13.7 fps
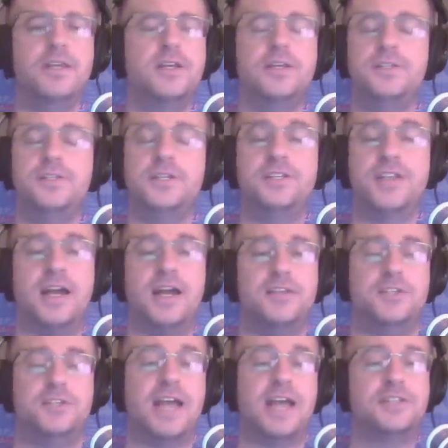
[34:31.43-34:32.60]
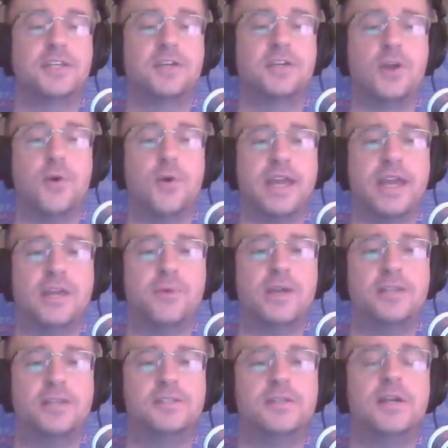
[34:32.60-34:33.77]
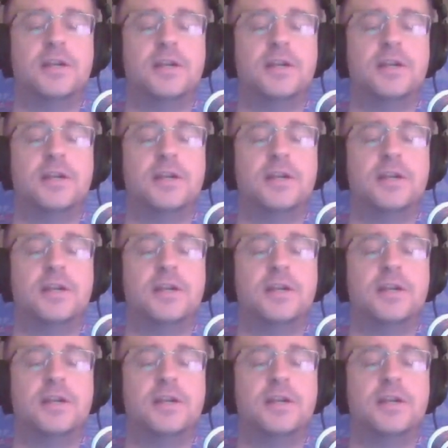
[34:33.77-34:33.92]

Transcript: She decides she has to get going anyways.